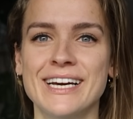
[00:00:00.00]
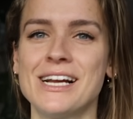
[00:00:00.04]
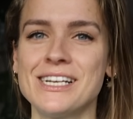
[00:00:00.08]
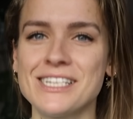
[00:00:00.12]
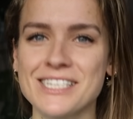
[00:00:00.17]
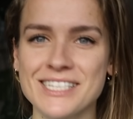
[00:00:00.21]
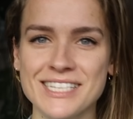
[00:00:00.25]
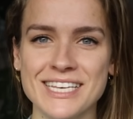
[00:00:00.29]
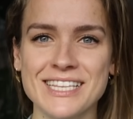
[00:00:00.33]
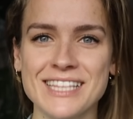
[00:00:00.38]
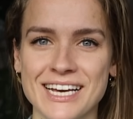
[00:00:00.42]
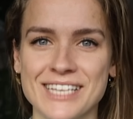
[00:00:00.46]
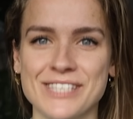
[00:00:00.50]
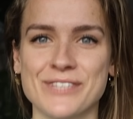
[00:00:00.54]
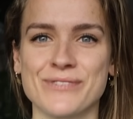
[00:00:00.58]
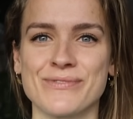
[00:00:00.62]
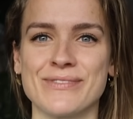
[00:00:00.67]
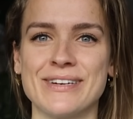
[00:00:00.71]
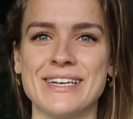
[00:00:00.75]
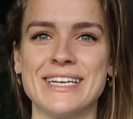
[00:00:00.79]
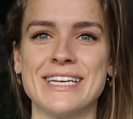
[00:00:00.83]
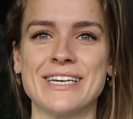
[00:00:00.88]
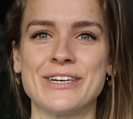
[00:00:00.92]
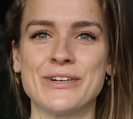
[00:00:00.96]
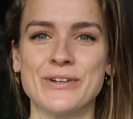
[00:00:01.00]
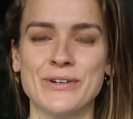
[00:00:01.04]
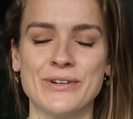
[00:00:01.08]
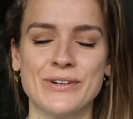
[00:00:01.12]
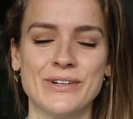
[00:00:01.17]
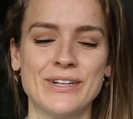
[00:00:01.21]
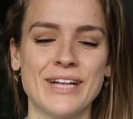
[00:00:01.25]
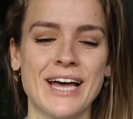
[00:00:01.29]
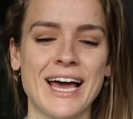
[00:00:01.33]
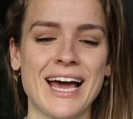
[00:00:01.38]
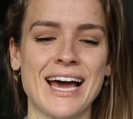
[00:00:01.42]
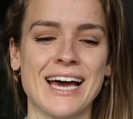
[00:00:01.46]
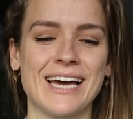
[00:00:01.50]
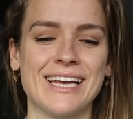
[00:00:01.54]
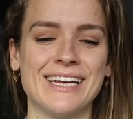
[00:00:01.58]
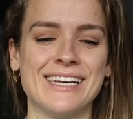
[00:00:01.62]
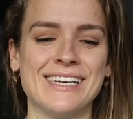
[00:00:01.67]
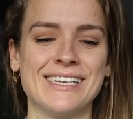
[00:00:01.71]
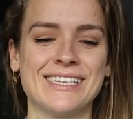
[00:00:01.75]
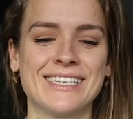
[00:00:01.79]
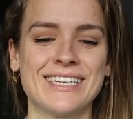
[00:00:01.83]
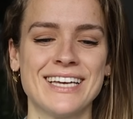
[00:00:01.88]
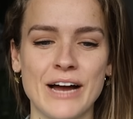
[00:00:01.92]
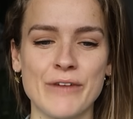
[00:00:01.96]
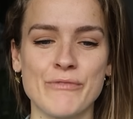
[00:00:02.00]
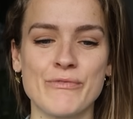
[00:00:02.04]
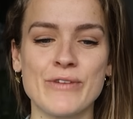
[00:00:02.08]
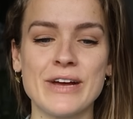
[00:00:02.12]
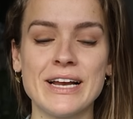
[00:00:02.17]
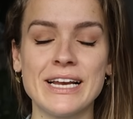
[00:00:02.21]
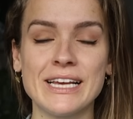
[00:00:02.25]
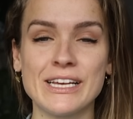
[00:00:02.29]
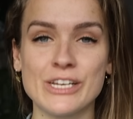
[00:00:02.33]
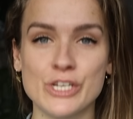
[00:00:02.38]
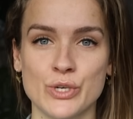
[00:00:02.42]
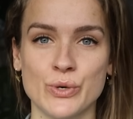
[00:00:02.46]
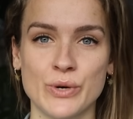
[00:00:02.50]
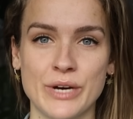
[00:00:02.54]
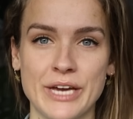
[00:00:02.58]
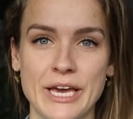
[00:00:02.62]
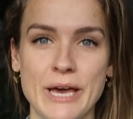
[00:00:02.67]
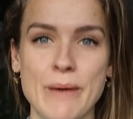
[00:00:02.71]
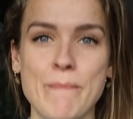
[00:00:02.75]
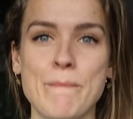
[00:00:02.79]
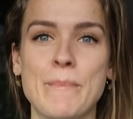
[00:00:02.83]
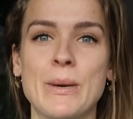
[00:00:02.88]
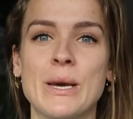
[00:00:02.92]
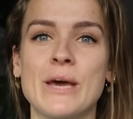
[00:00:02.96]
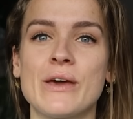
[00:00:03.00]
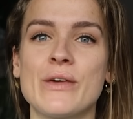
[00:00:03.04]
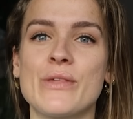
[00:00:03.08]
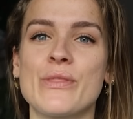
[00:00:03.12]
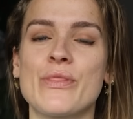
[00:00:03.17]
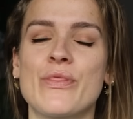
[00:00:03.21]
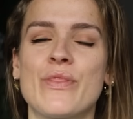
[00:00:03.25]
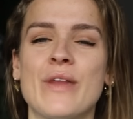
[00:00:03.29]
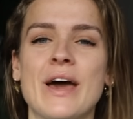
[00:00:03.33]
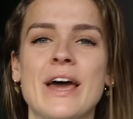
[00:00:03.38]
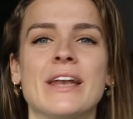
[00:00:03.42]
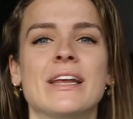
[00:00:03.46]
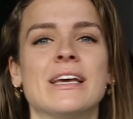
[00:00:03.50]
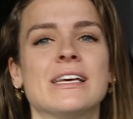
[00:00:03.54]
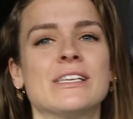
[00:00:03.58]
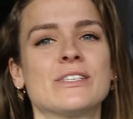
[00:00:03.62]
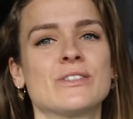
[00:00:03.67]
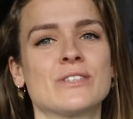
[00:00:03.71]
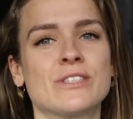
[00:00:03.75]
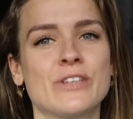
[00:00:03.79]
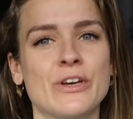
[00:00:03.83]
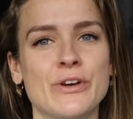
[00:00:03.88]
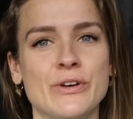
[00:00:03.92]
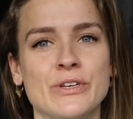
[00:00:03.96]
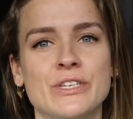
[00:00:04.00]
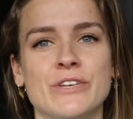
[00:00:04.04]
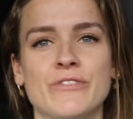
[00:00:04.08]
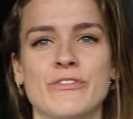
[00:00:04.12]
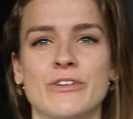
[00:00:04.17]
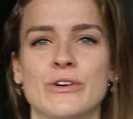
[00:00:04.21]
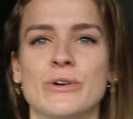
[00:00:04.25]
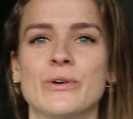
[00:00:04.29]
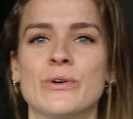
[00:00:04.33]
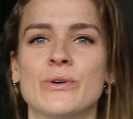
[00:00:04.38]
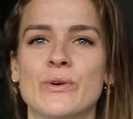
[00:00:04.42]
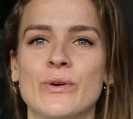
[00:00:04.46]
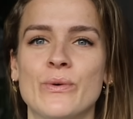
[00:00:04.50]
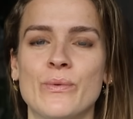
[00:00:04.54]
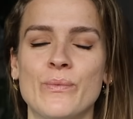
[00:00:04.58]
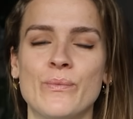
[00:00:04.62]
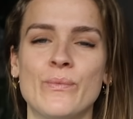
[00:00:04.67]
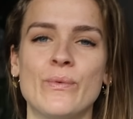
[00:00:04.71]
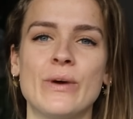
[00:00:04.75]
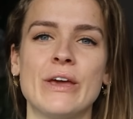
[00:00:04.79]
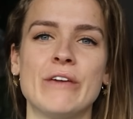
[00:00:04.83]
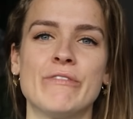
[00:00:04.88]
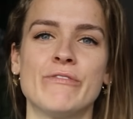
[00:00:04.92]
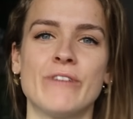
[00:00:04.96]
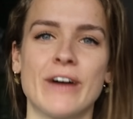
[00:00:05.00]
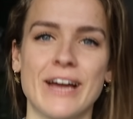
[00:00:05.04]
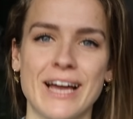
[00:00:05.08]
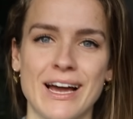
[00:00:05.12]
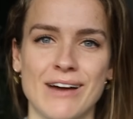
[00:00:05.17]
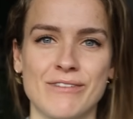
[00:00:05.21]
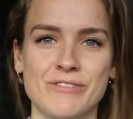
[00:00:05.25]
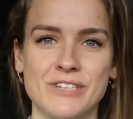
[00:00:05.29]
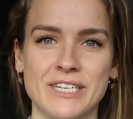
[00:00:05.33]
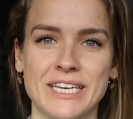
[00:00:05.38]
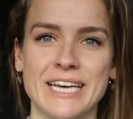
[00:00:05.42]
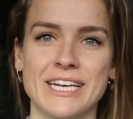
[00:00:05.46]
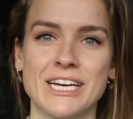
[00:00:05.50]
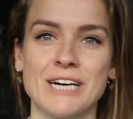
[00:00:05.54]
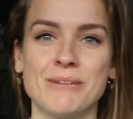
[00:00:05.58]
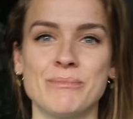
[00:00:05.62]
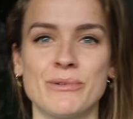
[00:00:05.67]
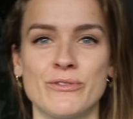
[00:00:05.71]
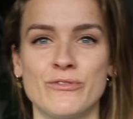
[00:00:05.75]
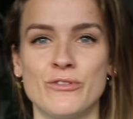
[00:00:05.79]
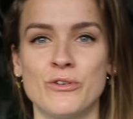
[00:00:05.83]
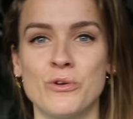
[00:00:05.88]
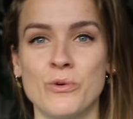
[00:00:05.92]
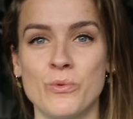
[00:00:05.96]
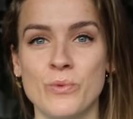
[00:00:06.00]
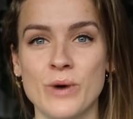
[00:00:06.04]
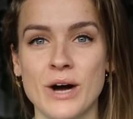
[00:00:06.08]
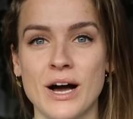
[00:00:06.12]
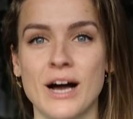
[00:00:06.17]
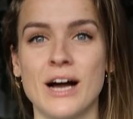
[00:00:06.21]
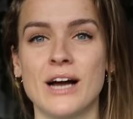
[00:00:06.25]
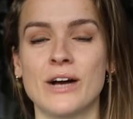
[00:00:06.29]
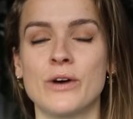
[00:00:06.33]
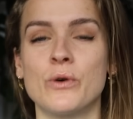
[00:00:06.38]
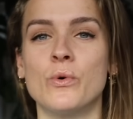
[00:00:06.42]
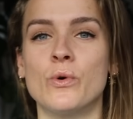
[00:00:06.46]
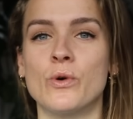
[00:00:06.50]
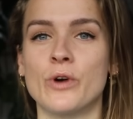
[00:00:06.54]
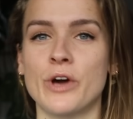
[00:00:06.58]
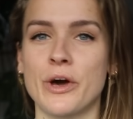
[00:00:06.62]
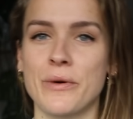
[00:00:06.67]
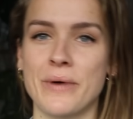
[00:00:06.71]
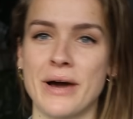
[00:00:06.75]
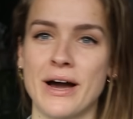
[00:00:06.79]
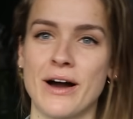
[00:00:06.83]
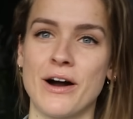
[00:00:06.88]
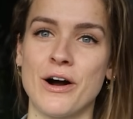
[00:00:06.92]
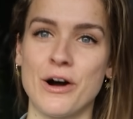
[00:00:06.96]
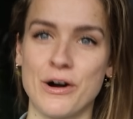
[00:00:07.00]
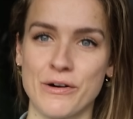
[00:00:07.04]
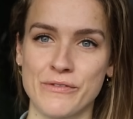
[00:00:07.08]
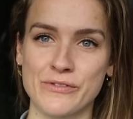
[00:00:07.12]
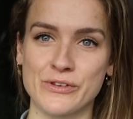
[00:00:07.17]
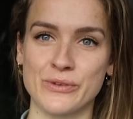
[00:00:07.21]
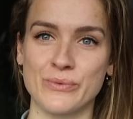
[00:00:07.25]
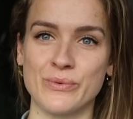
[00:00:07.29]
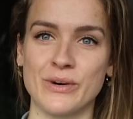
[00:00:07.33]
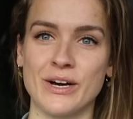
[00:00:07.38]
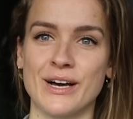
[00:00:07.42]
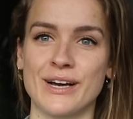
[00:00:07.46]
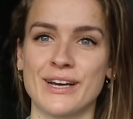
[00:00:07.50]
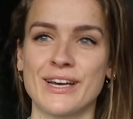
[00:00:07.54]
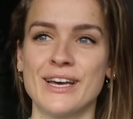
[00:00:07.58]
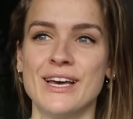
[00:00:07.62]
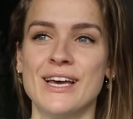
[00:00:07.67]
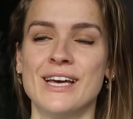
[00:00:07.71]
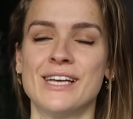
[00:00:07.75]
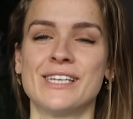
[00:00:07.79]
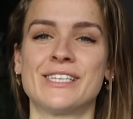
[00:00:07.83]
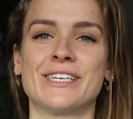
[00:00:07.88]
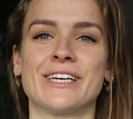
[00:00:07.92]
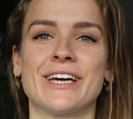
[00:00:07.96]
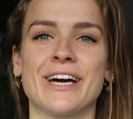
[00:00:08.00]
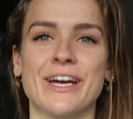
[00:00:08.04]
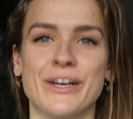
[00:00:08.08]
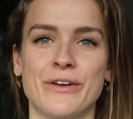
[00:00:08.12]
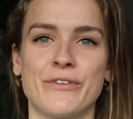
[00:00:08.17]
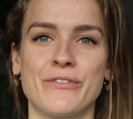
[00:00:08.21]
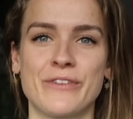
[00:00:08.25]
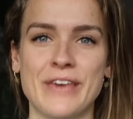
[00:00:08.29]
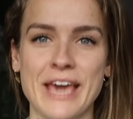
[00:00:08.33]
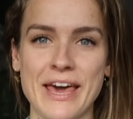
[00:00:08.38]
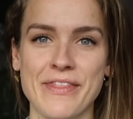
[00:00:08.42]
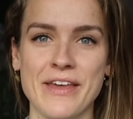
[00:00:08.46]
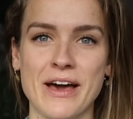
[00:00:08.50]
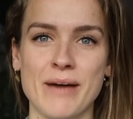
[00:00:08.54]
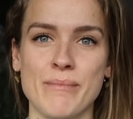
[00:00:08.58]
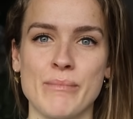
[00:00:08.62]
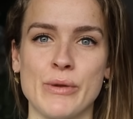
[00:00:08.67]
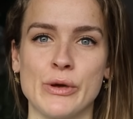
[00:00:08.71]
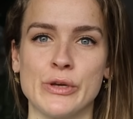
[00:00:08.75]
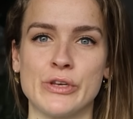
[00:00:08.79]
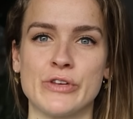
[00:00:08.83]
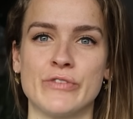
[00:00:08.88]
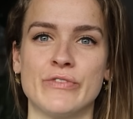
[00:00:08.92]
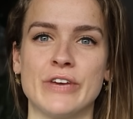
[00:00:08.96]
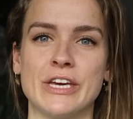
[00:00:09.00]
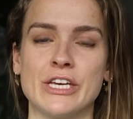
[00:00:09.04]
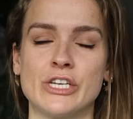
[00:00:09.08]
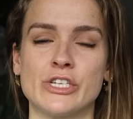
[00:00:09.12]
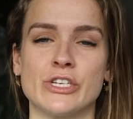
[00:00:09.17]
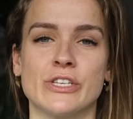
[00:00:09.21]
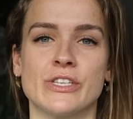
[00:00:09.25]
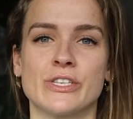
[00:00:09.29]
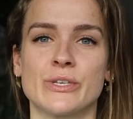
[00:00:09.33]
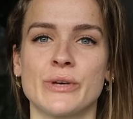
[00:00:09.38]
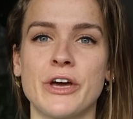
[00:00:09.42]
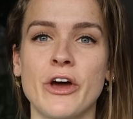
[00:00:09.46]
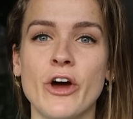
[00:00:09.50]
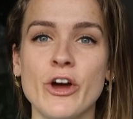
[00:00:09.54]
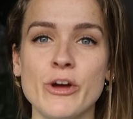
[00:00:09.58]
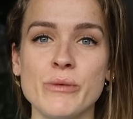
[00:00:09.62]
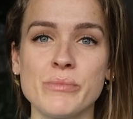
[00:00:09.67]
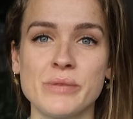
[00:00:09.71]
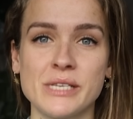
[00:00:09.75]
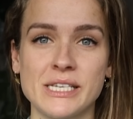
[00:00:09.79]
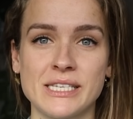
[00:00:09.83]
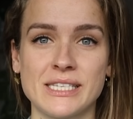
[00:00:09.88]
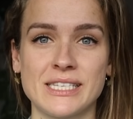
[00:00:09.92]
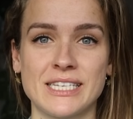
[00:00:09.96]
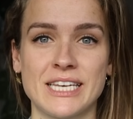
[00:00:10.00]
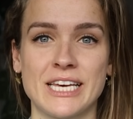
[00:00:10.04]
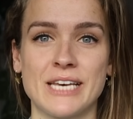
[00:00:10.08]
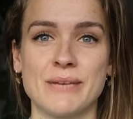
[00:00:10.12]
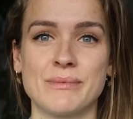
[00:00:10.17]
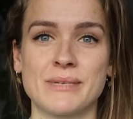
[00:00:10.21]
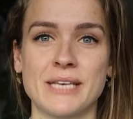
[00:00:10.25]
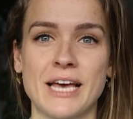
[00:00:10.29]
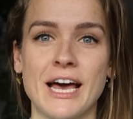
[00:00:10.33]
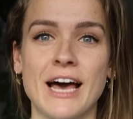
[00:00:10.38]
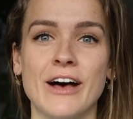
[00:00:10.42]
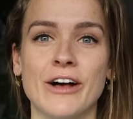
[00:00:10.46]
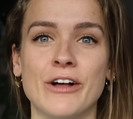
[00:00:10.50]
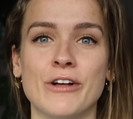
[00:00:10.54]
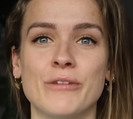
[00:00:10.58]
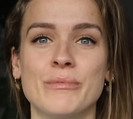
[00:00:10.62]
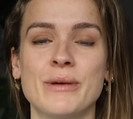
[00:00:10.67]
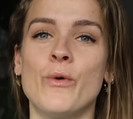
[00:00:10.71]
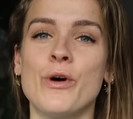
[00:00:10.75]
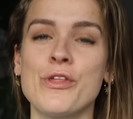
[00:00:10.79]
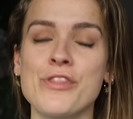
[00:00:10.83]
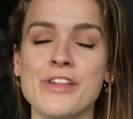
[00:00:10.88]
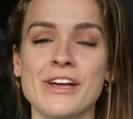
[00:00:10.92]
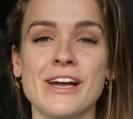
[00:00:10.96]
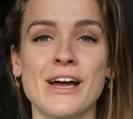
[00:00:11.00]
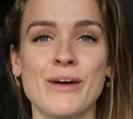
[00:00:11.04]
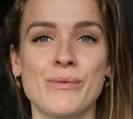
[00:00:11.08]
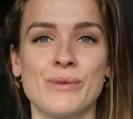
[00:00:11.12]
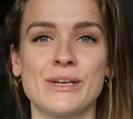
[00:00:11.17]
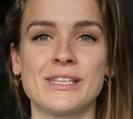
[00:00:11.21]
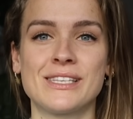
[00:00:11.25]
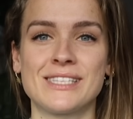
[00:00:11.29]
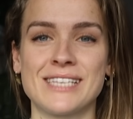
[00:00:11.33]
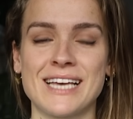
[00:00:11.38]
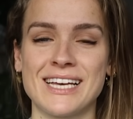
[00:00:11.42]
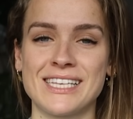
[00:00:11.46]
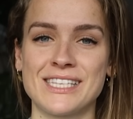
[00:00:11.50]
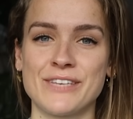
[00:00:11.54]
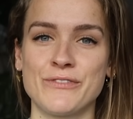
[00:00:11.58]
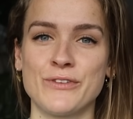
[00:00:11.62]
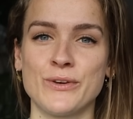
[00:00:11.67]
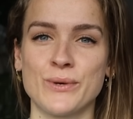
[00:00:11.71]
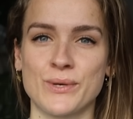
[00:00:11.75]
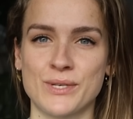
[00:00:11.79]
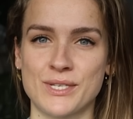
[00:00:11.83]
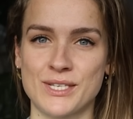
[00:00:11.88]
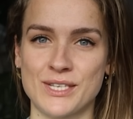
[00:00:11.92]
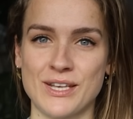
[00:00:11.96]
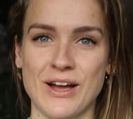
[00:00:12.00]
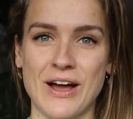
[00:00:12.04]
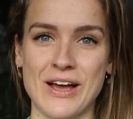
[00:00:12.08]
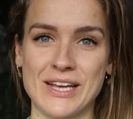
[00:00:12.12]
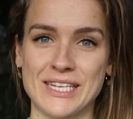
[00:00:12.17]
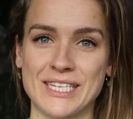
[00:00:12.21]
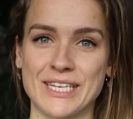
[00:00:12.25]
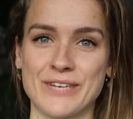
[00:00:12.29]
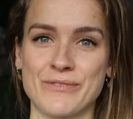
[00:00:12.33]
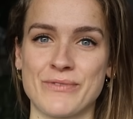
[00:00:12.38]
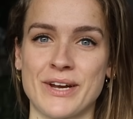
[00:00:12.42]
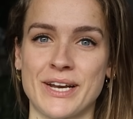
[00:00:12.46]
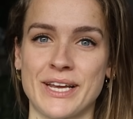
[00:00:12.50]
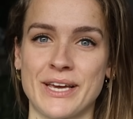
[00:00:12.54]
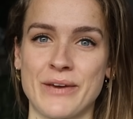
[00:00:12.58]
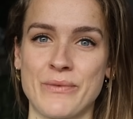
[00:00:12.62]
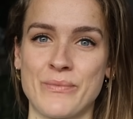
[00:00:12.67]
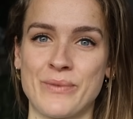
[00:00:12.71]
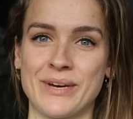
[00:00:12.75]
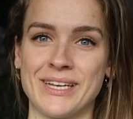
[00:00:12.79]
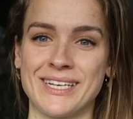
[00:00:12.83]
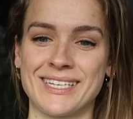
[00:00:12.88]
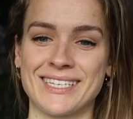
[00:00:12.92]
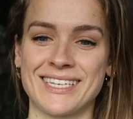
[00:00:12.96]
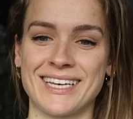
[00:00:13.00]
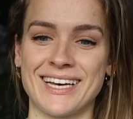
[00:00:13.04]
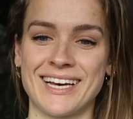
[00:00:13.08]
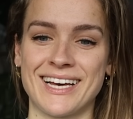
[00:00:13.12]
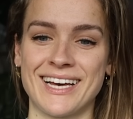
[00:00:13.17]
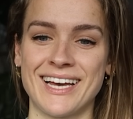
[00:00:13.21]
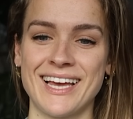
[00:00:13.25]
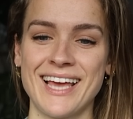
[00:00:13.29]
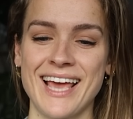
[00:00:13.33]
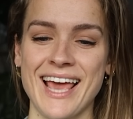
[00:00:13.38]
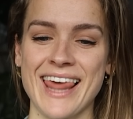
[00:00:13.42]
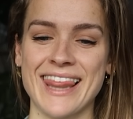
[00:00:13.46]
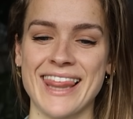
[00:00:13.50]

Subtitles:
I just think that's really cool, and I really enjoy it, but then it's so difficult if I have to get up before work or go out after work to kind of get that motivation. So I hope these tips help. One thing I would say is, if you're starting running in winter,